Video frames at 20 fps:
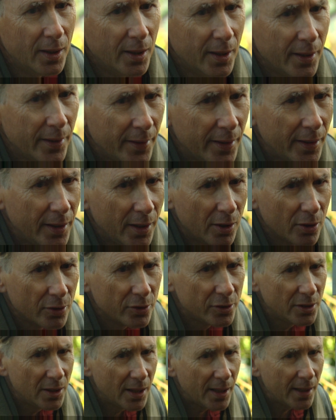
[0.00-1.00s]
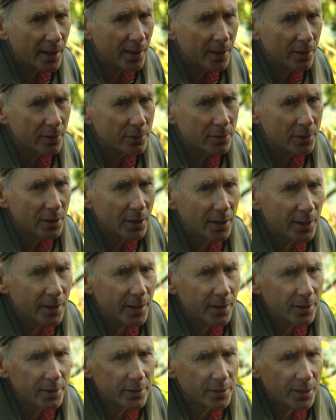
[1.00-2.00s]
Then he goes down,
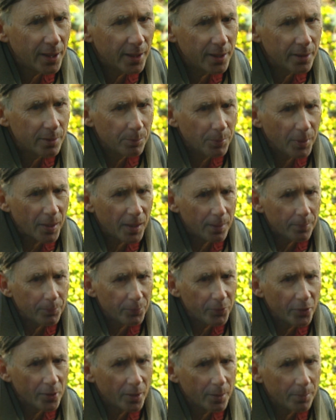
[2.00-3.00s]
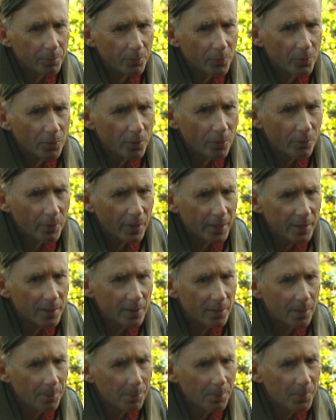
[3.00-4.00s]
and his head pops up right
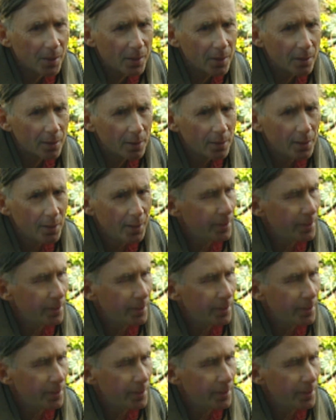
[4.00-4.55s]
in the middle,